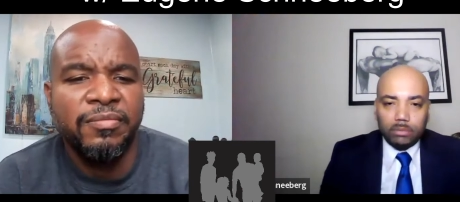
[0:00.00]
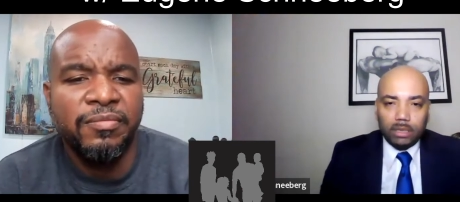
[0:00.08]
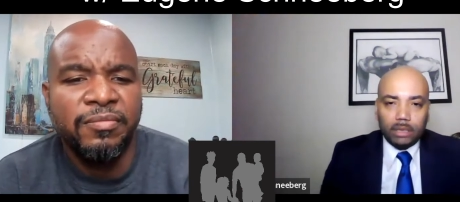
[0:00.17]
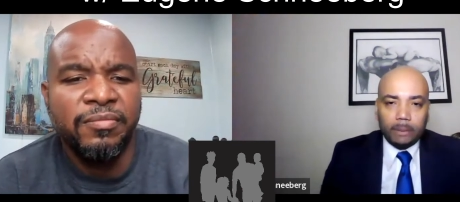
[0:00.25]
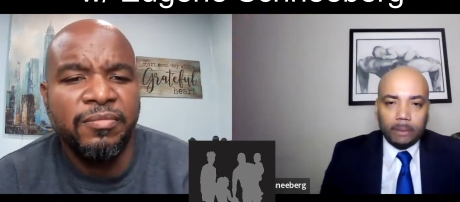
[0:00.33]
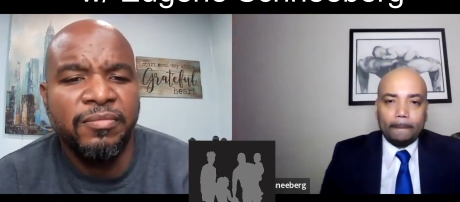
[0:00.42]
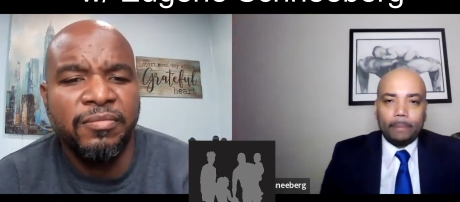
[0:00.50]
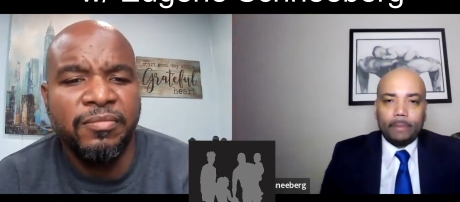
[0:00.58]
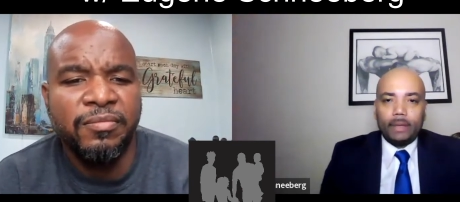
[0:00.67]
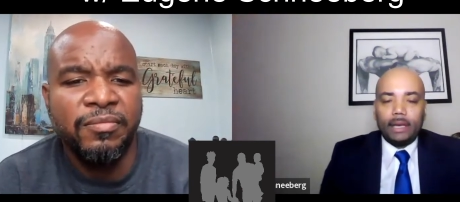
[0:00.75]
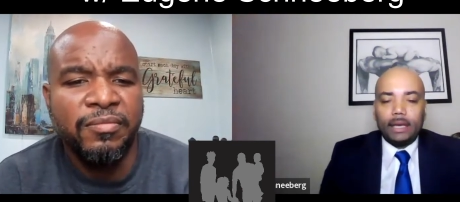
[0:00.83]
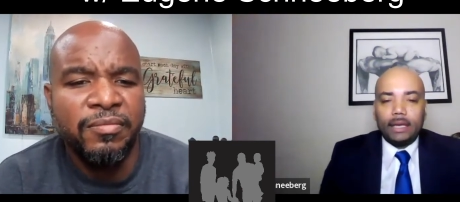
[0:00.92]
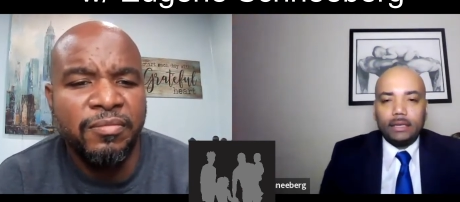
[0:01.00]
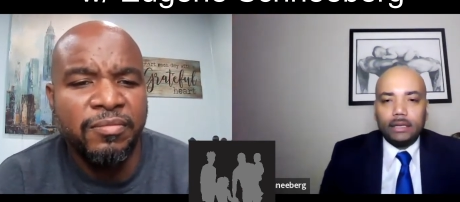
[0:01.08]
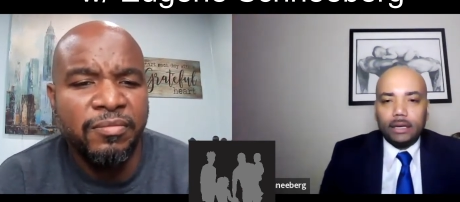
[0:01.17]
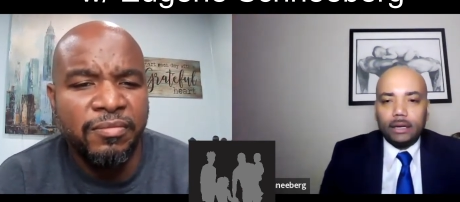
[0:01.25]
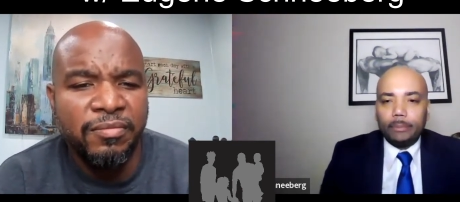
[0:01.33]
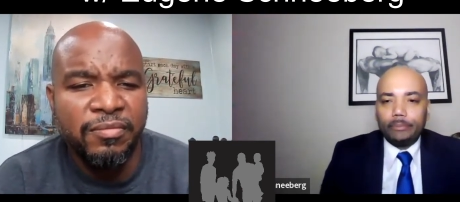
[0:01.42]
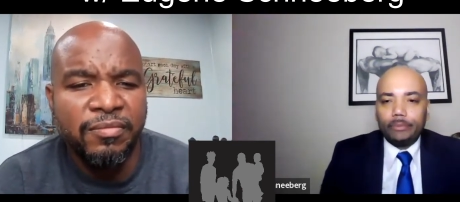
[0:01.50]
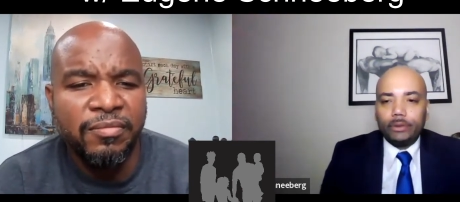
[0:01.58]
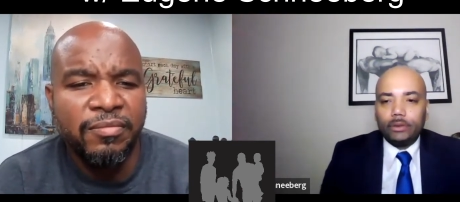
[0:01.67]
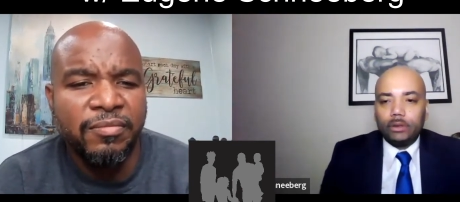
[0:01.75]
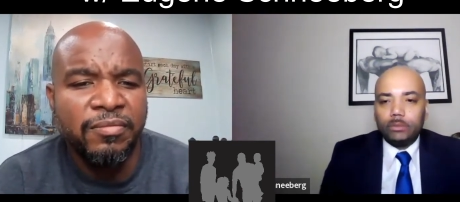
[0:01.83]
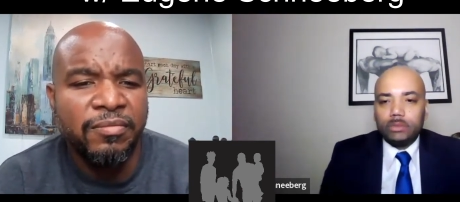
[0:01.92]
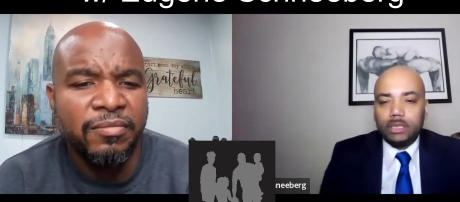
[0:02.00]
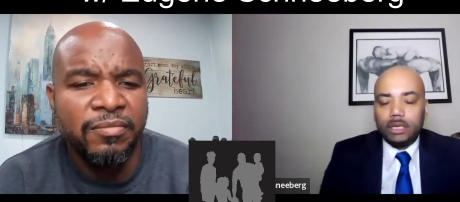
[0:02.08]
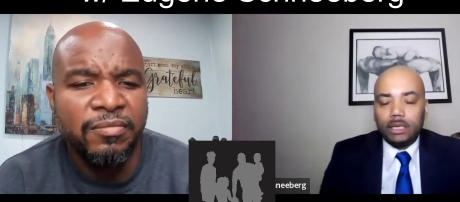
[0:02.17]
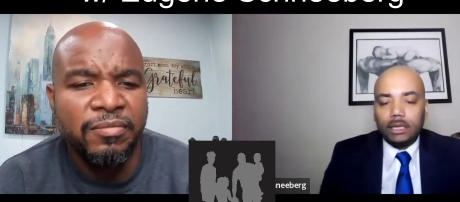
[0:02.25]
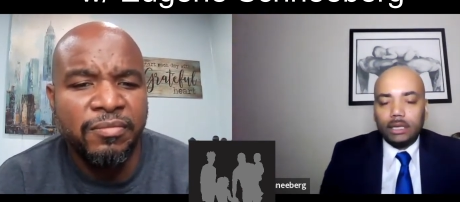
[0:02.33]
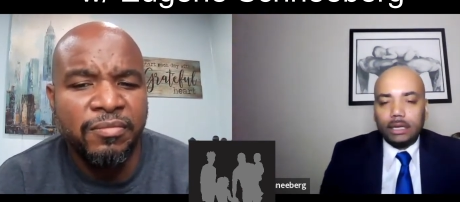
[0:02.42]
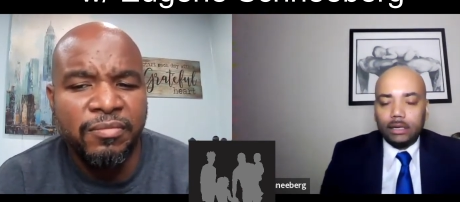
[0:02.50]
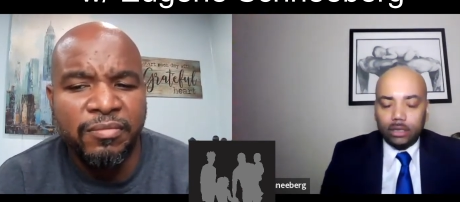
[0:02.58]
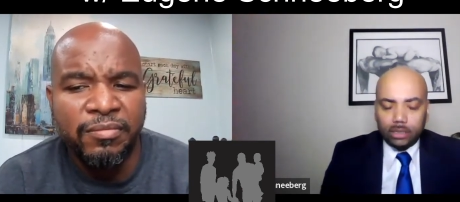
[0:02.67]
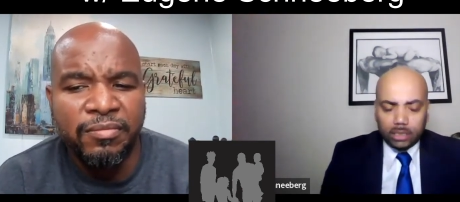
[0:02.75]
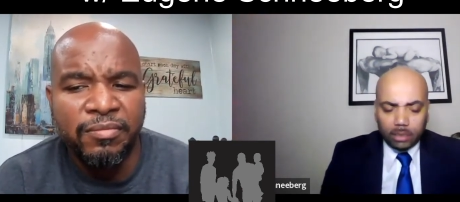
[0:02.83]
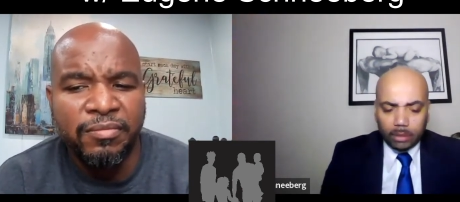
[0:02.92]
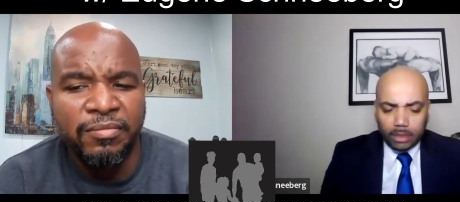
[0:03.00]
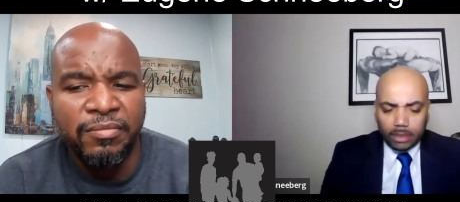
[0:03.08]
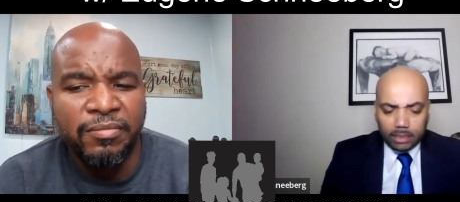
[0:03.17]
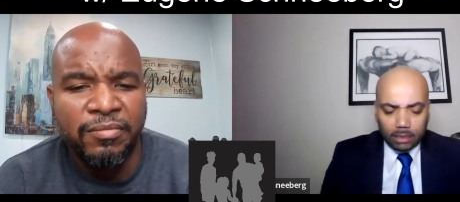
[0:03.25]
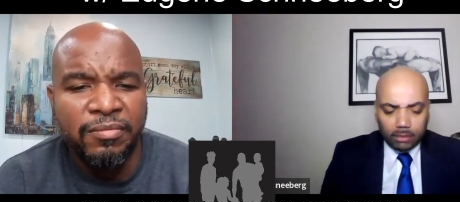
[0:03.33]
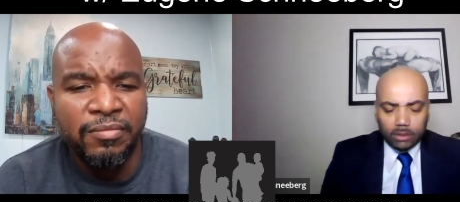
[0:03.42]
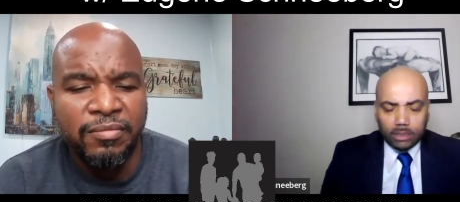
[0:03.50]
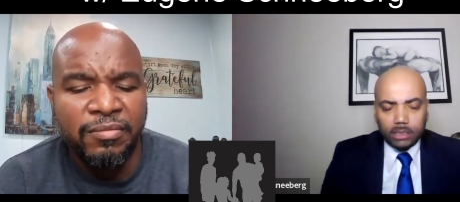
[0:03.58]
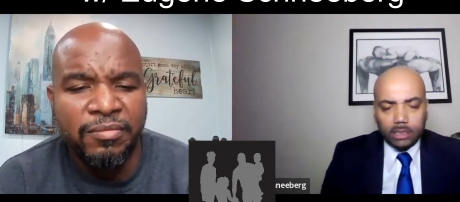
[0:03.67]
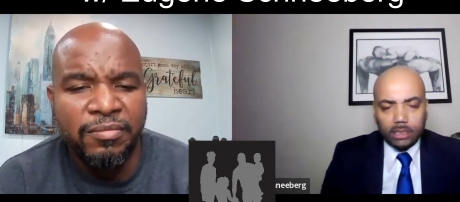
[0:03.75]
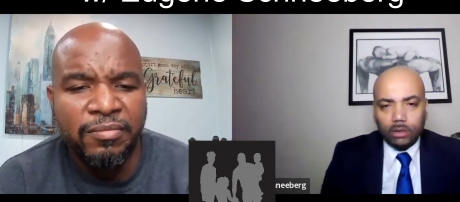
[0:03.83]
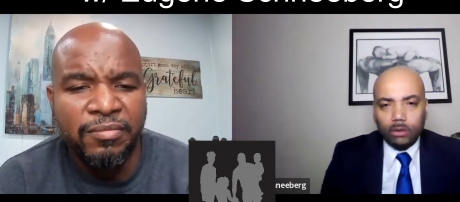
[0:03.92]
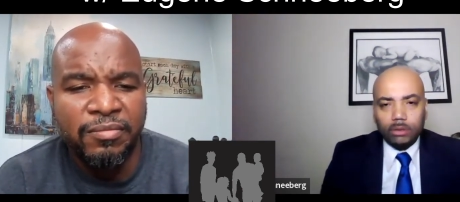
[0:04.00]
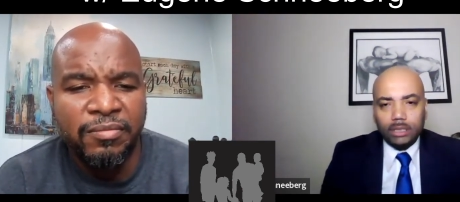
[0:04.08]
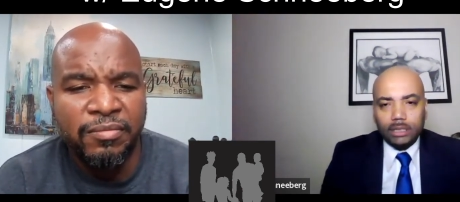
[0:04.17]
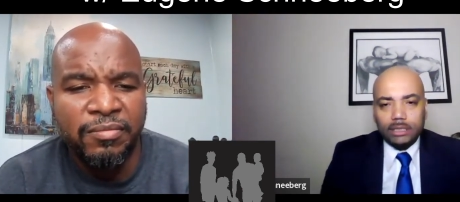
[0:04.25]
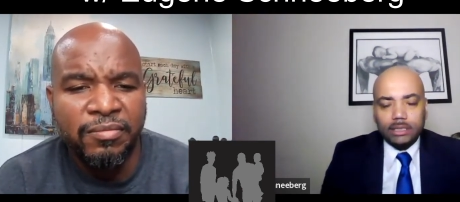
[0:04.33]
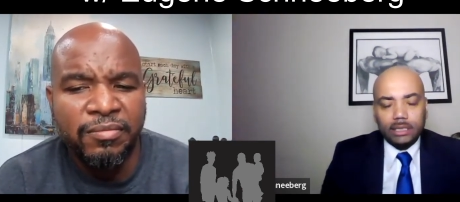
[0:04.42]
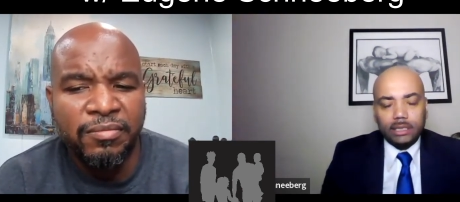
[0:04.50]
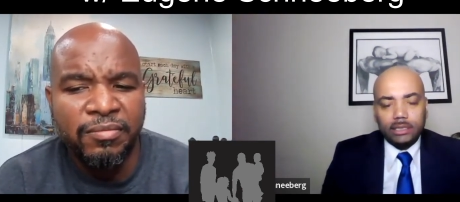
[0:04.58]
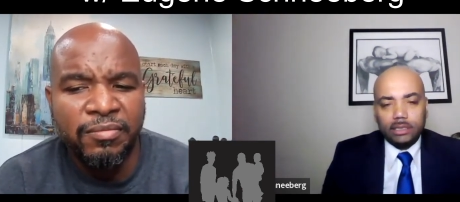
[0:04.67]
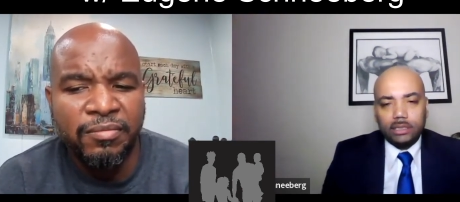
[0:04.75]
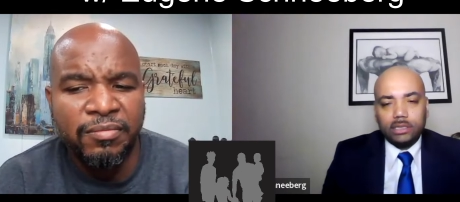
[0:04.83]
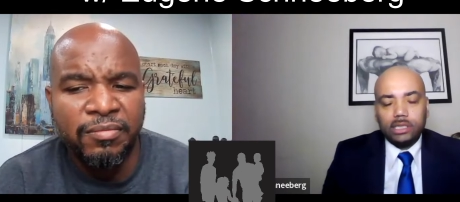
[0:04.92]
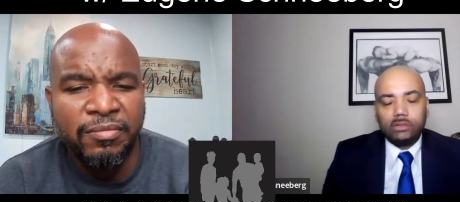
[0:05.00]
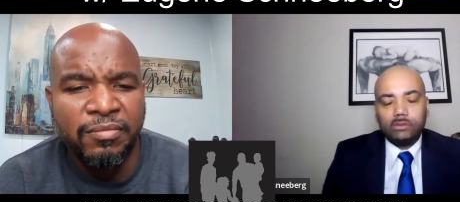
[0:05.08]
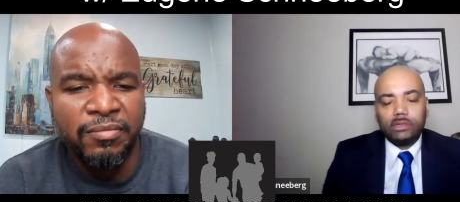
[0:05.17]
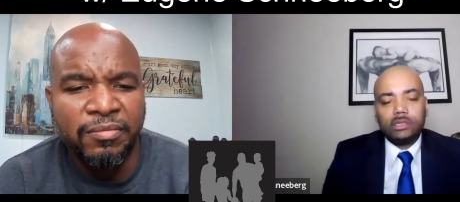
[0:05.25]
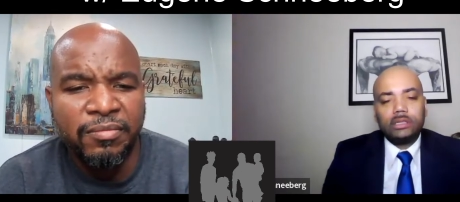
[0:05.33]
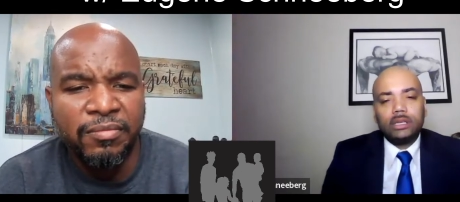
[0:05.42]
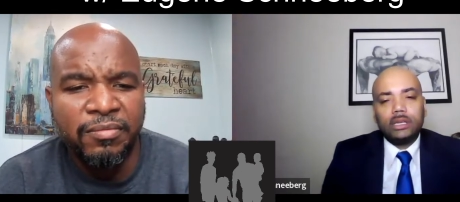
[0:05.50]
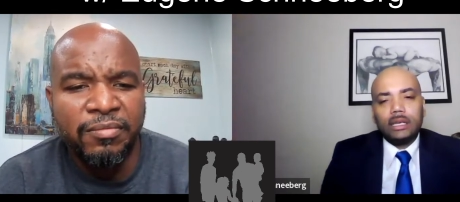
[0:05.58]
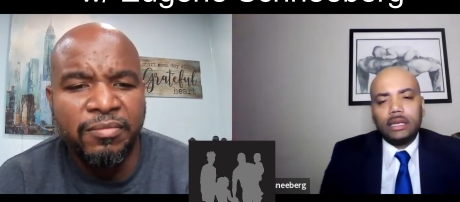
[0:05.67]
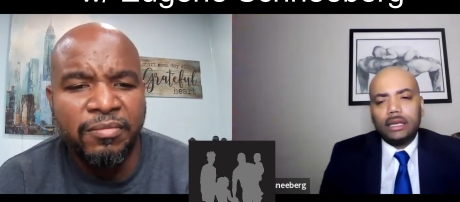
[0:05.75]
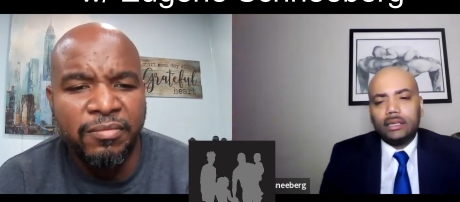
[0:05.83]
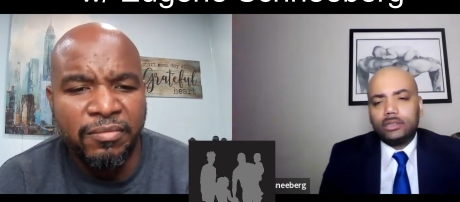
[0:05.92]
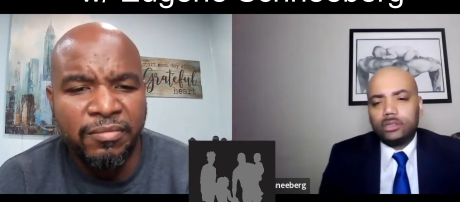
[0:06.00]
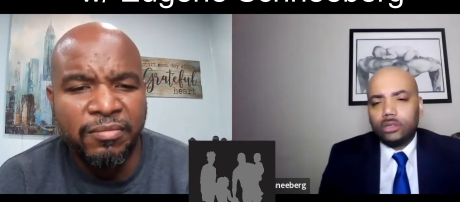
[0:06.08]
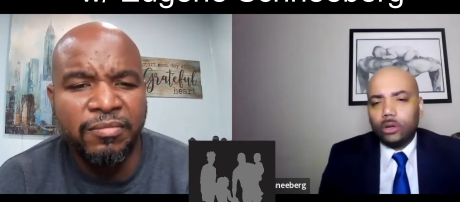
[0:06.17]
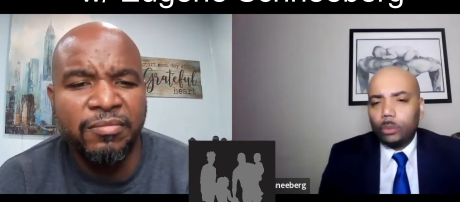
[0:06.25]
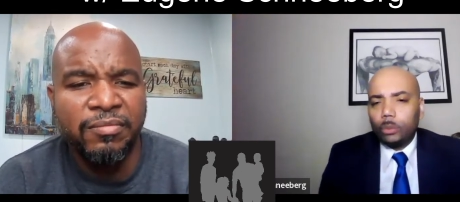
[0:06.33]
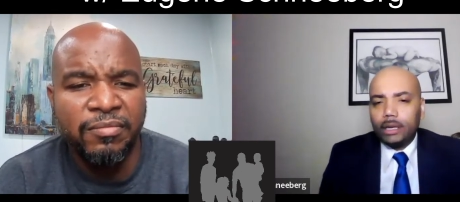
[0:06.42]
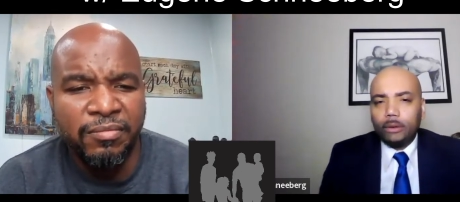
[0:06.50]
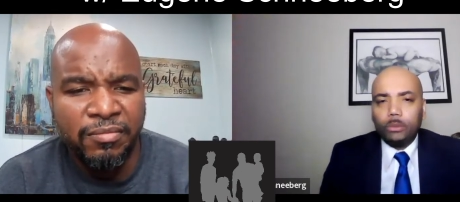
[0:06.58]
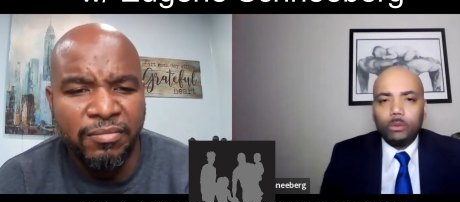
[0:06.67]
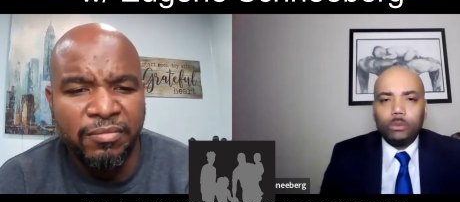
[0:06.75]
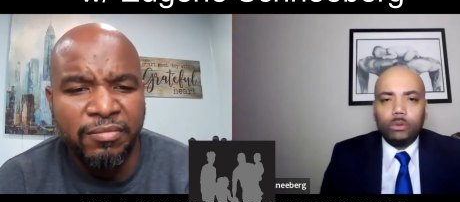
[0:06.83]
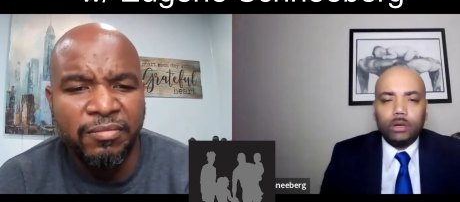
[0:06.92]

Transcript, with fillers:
Speaker 1: to be. And um, you know what I'm saying? I, I heard somebody say recently, you're only as sick as your secrets. And mm-hmm. so, man, we